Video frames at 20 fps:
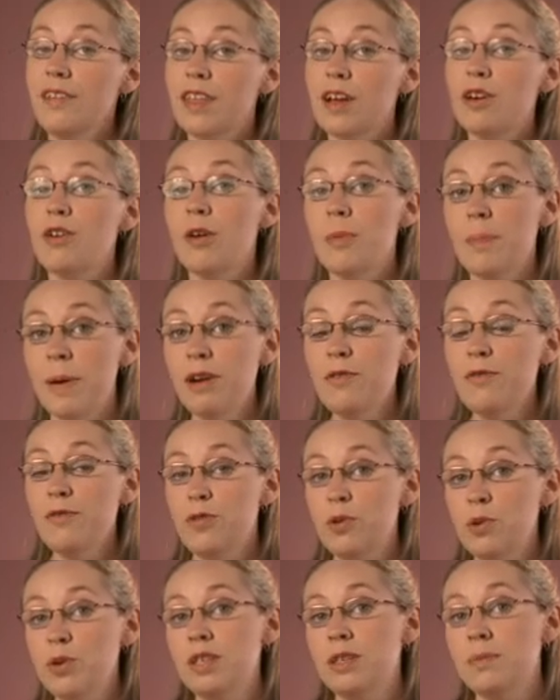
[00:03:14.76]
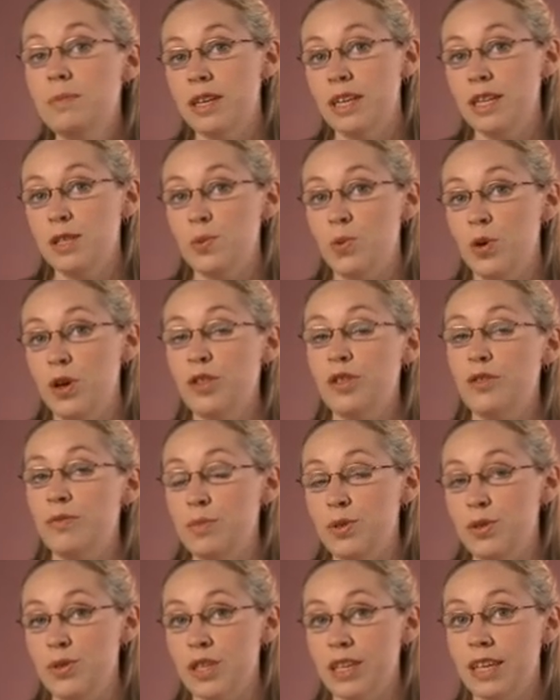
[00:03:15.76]
there are about 40 minutes worth of
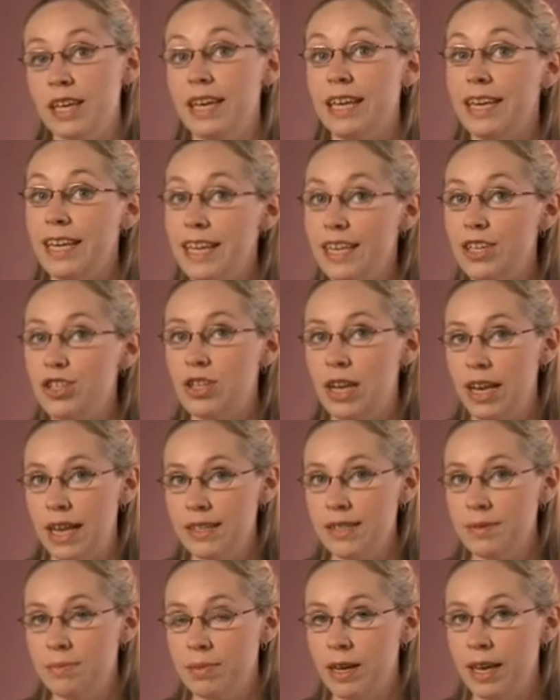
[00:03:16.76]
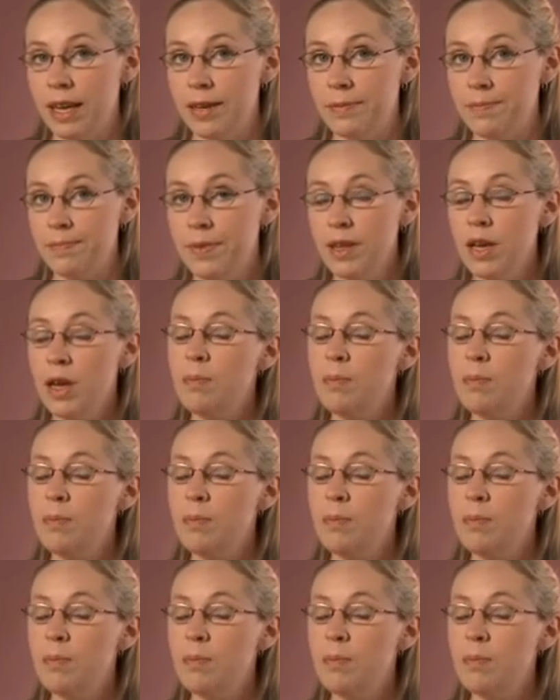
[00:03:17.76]
music in each lesson plan,